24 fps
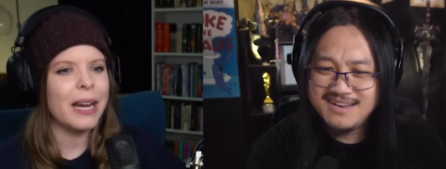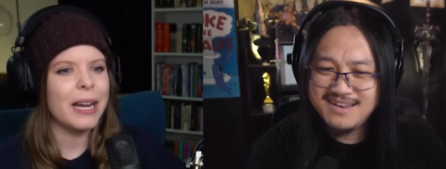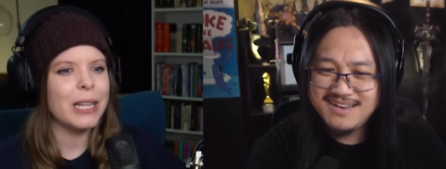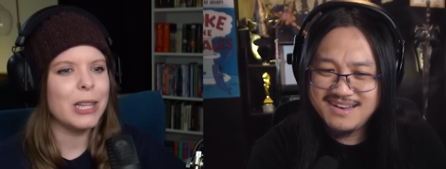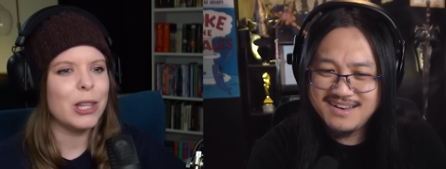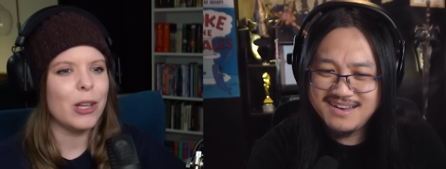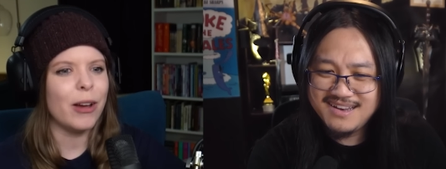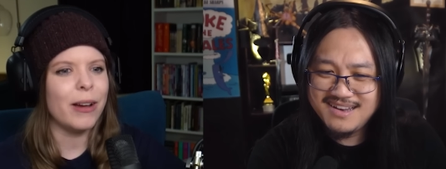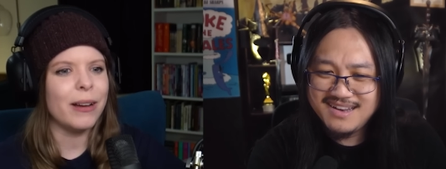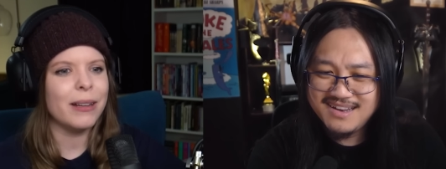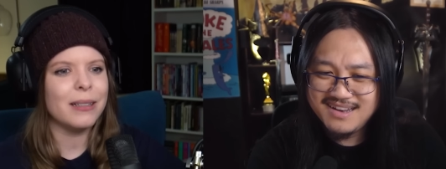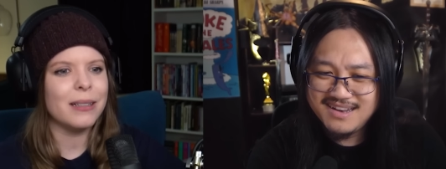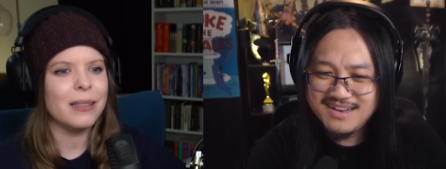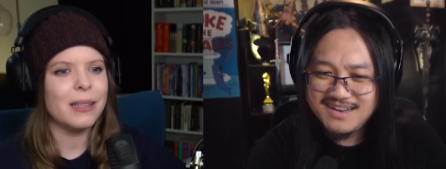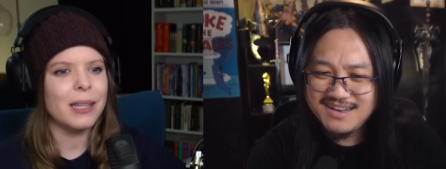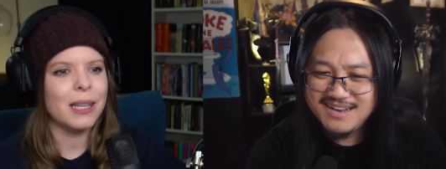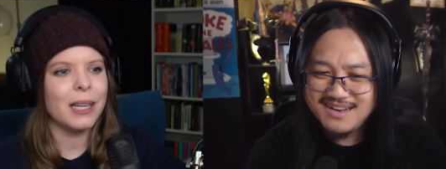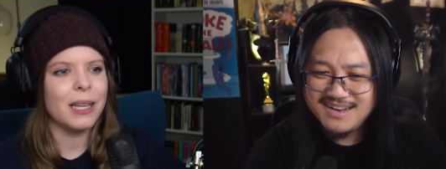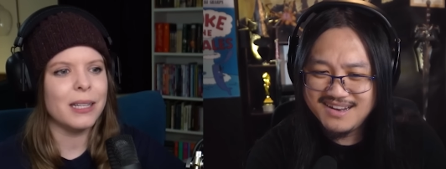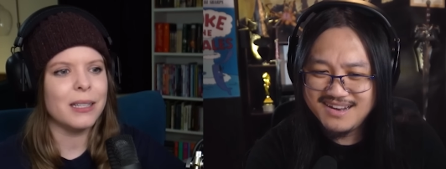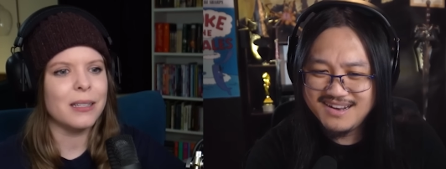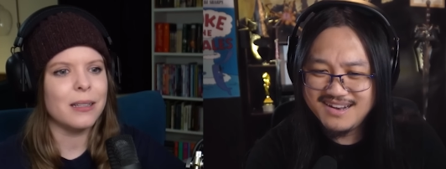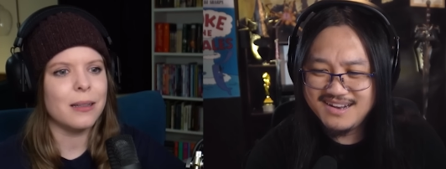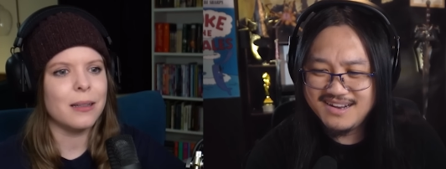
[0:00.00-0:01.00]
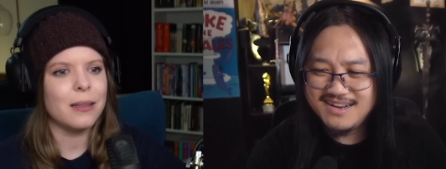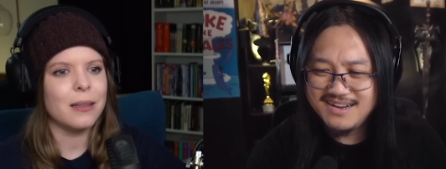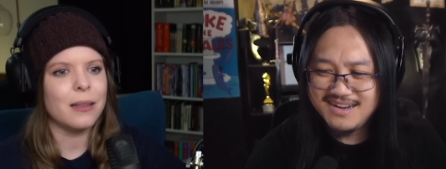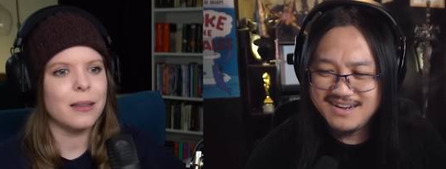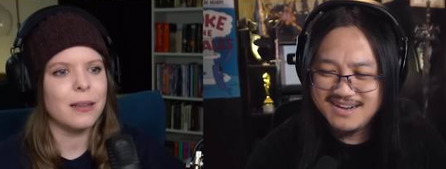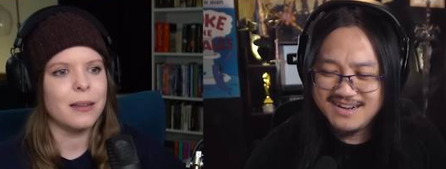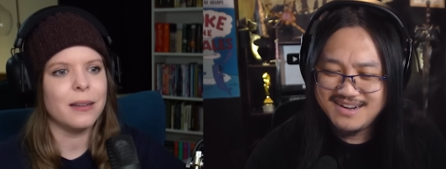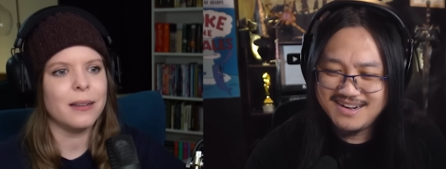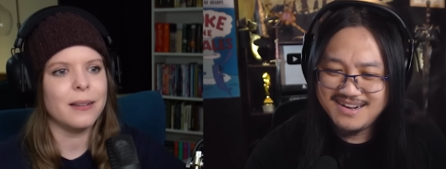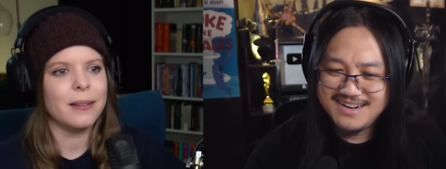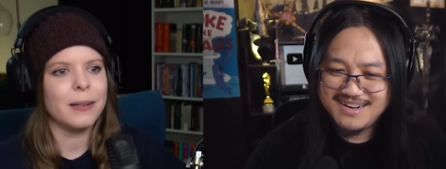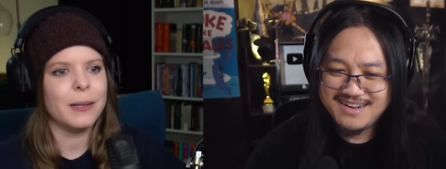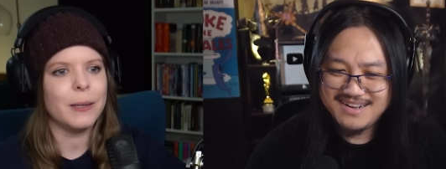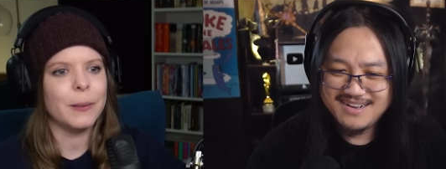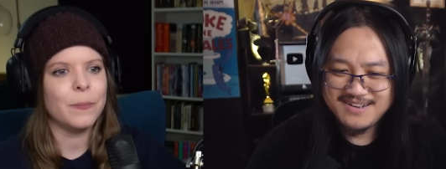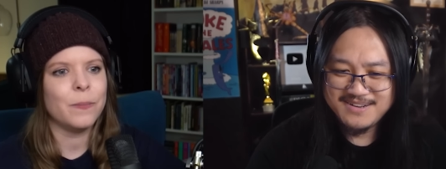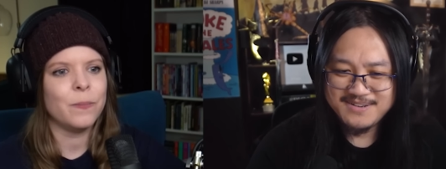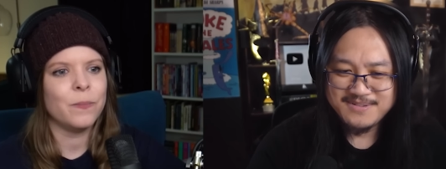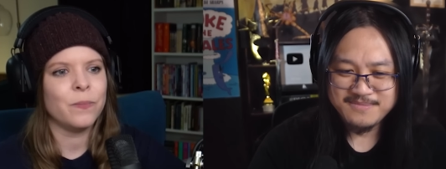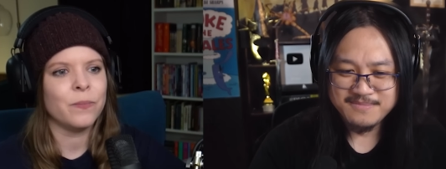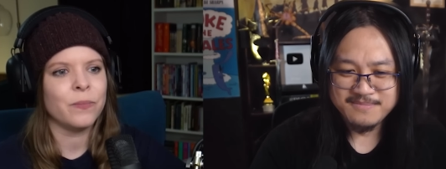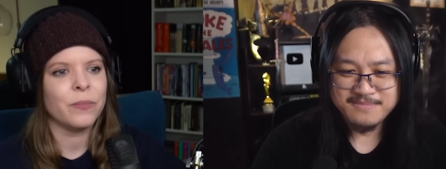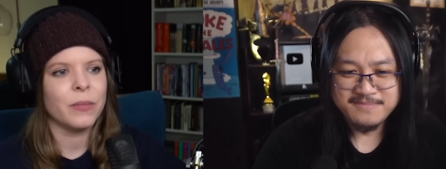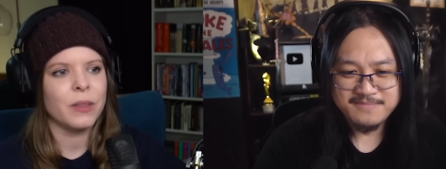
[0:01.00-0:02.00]
Speaker 1: I thought that the
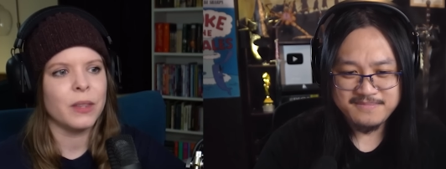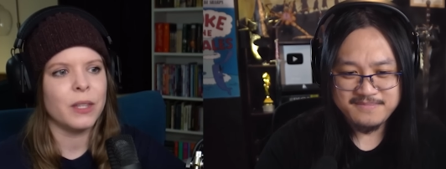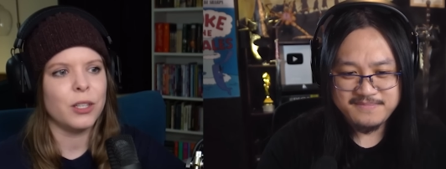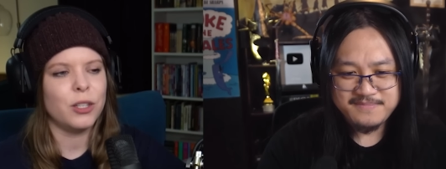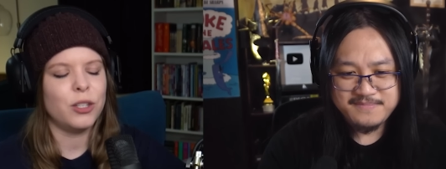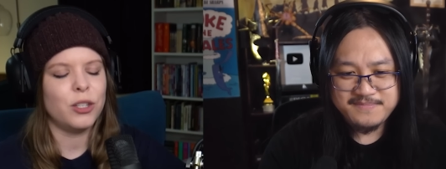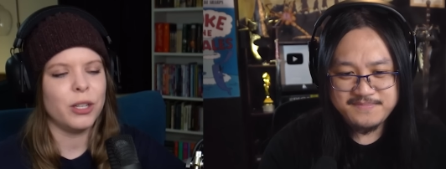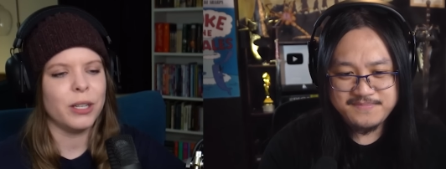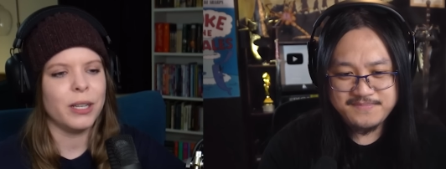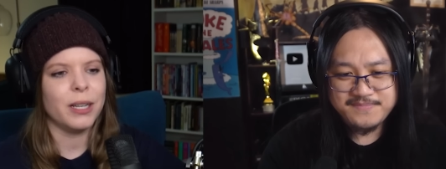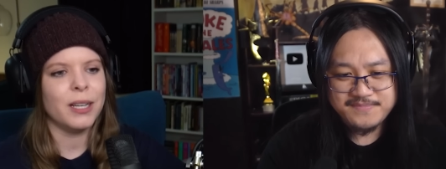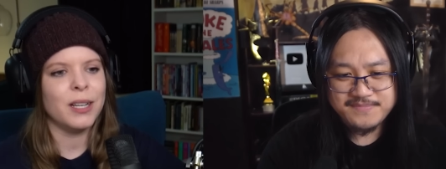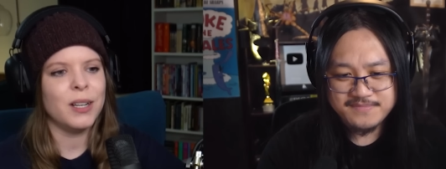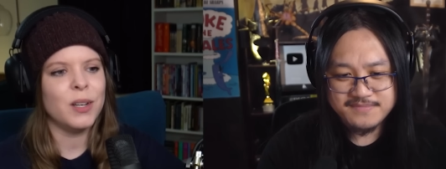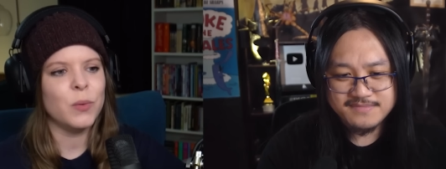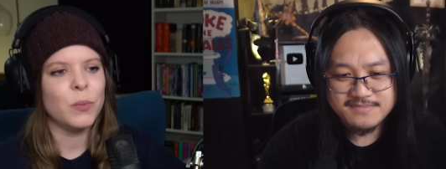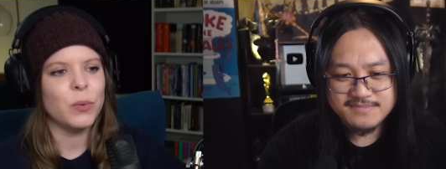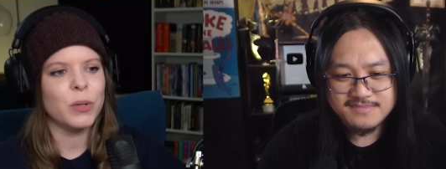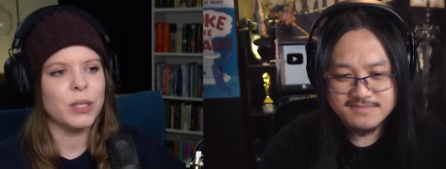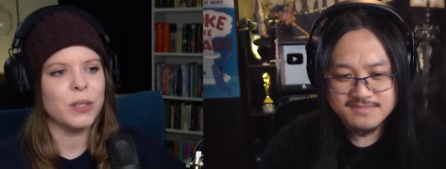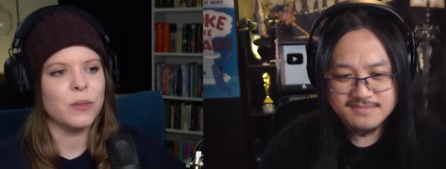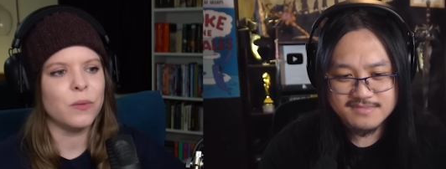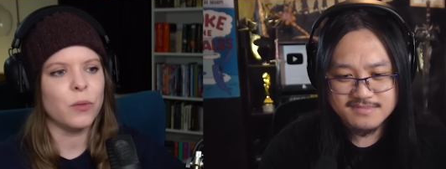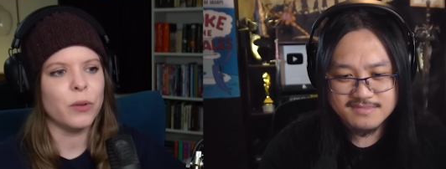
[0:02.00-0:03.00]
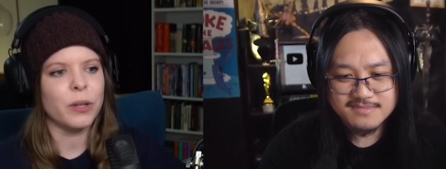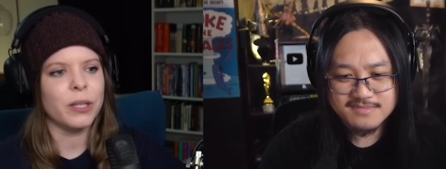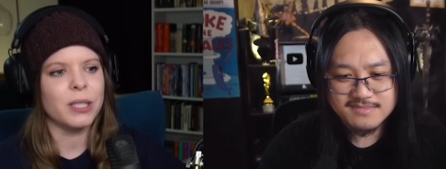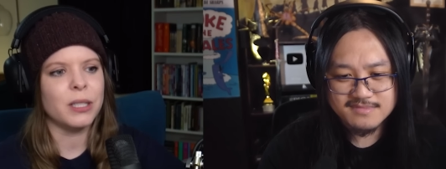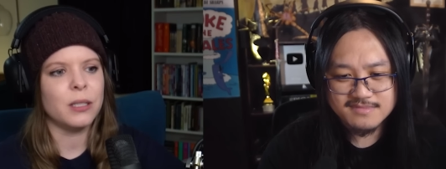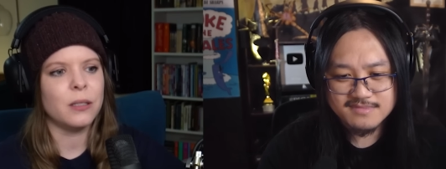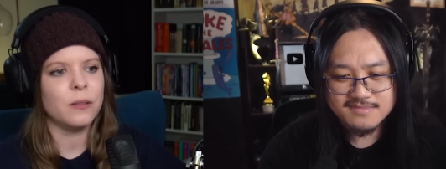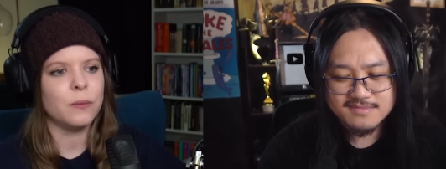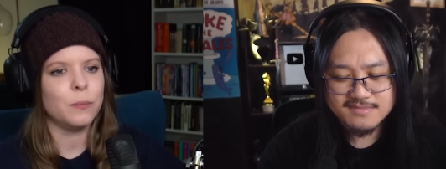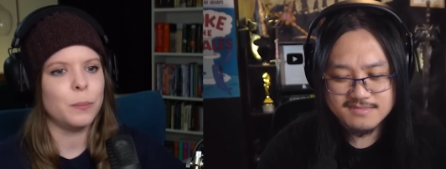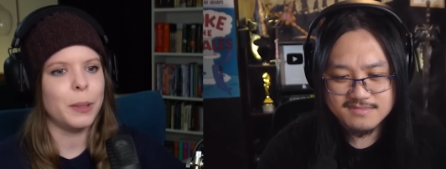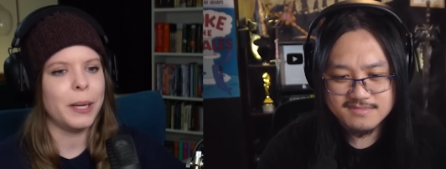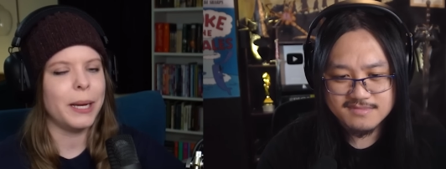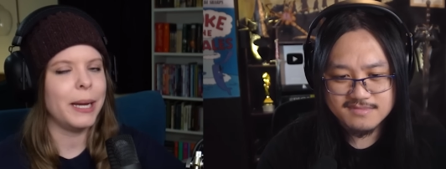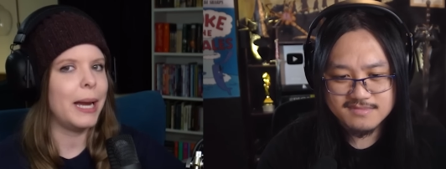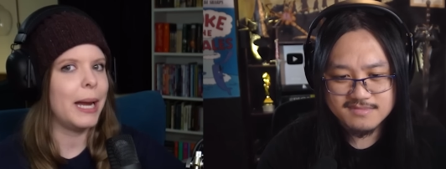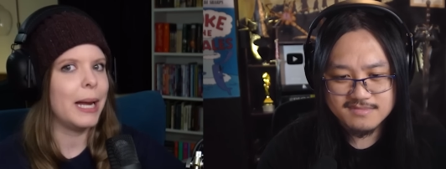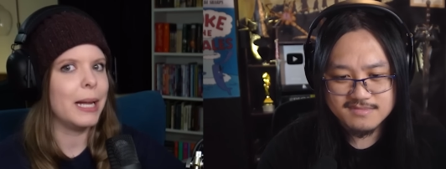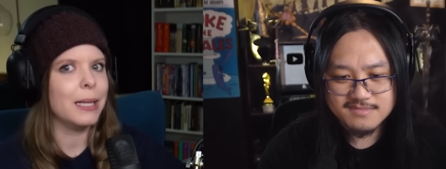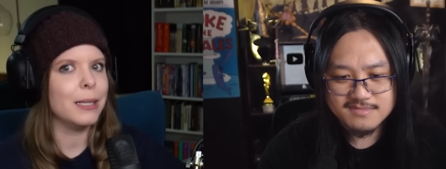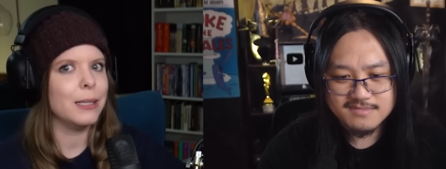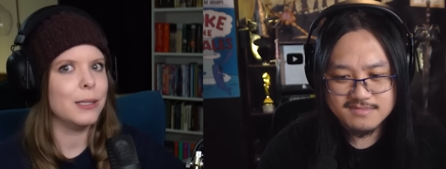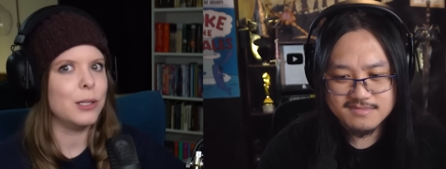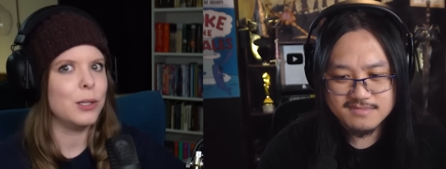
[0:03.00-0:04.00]
the chicken was voiced by
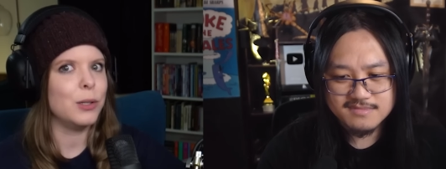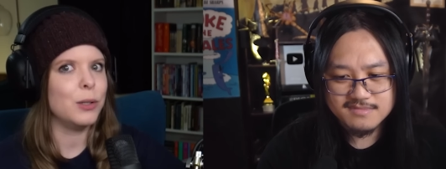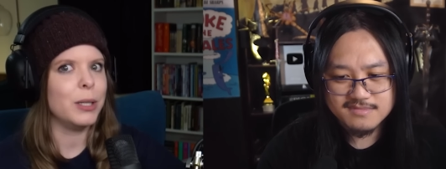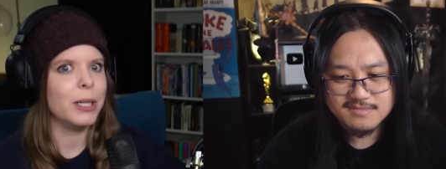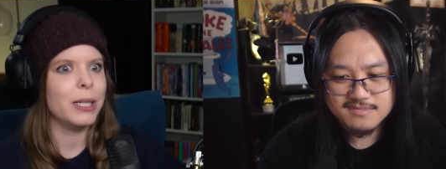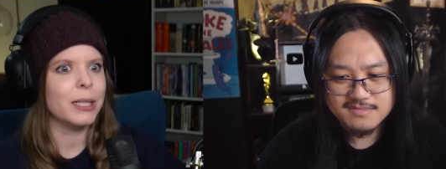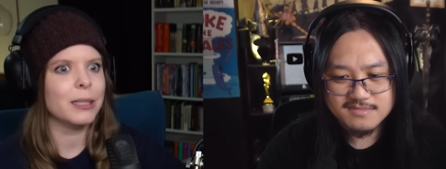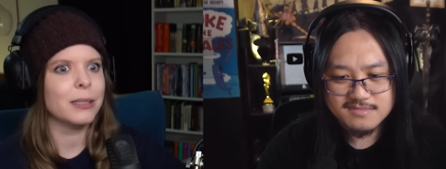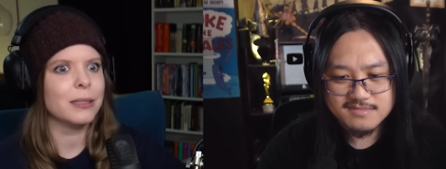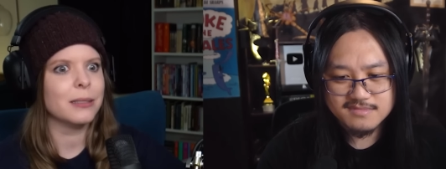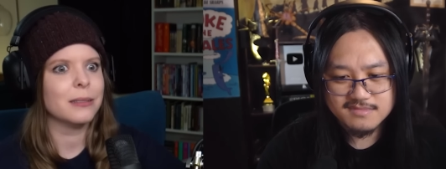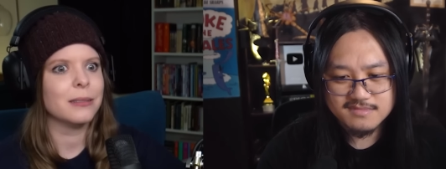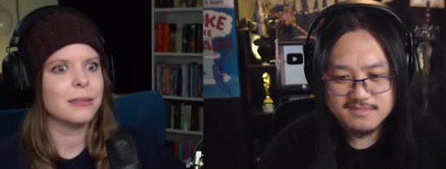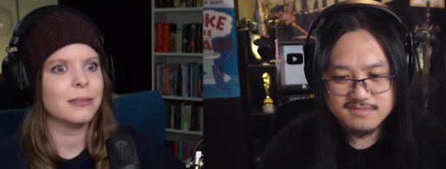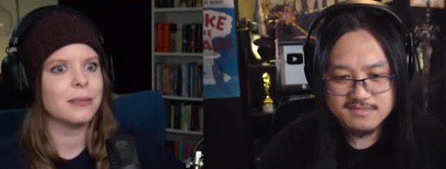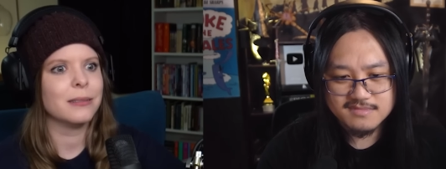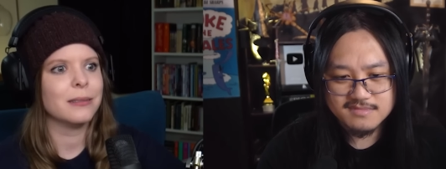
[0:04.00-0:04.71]
Alan Tudyk.